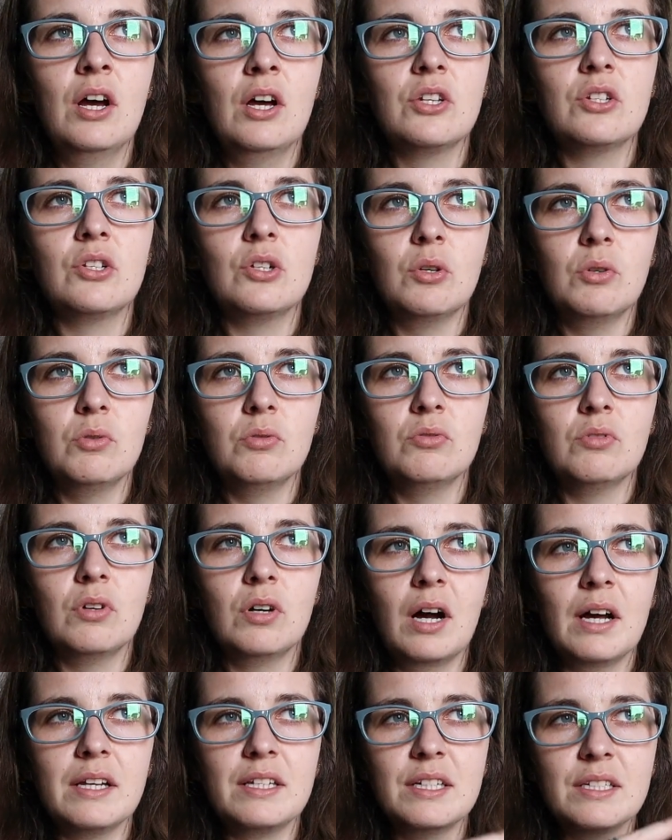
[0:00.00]
So
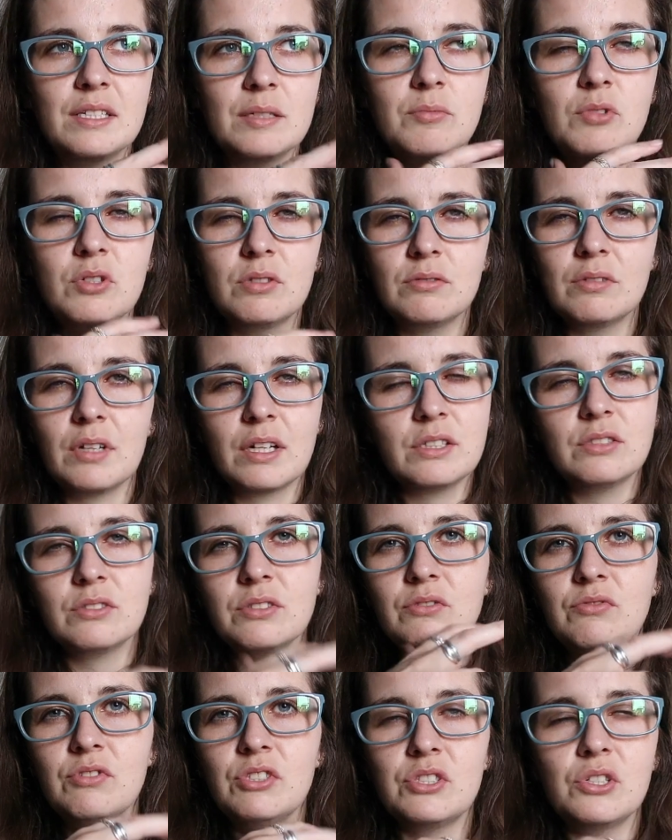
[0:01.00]
I did some like
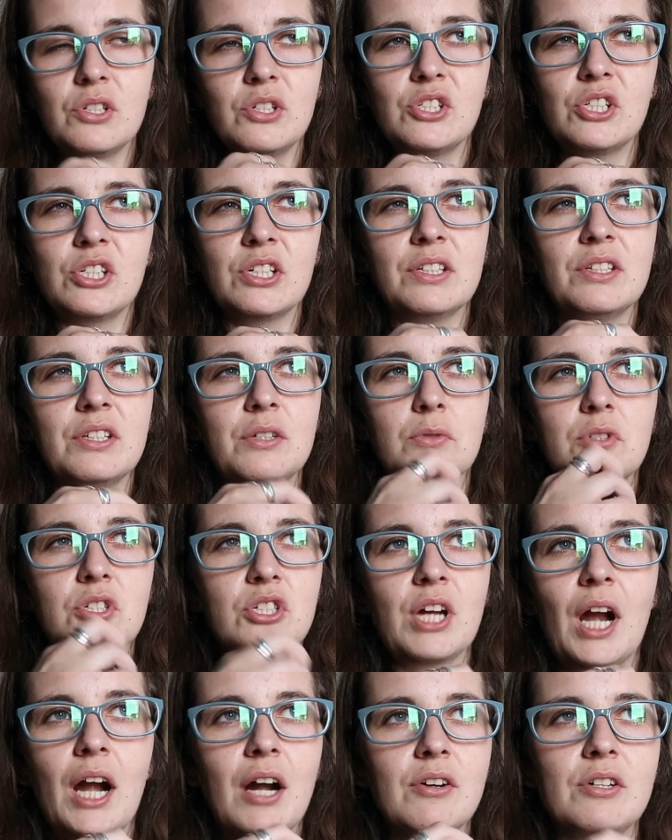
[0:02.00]
research, and there was a
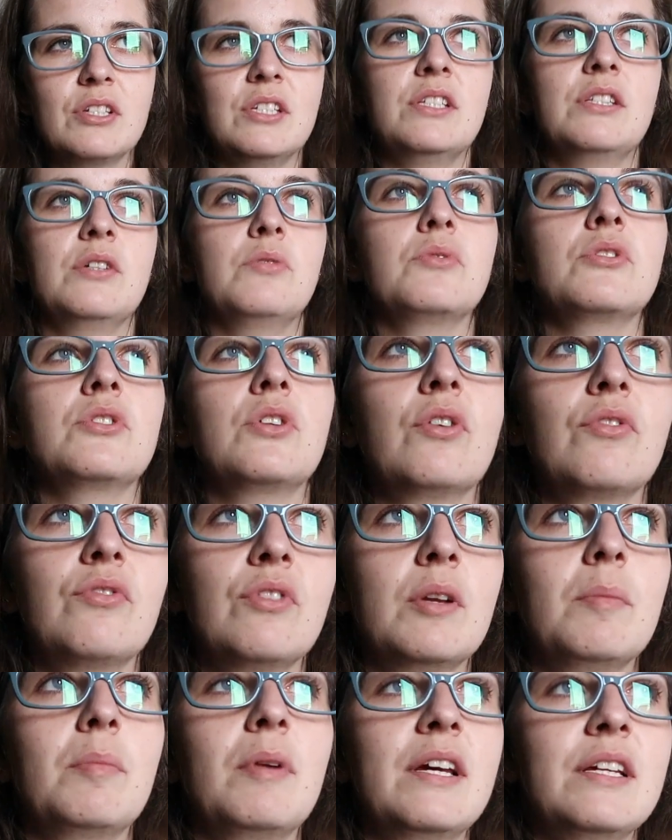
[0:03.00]
charity that was
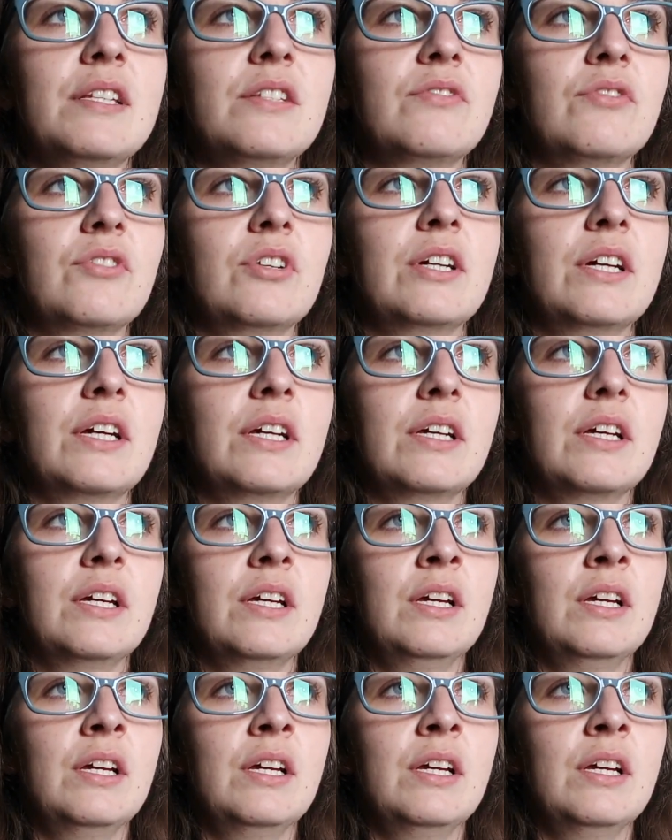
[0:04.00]
offering a place for it,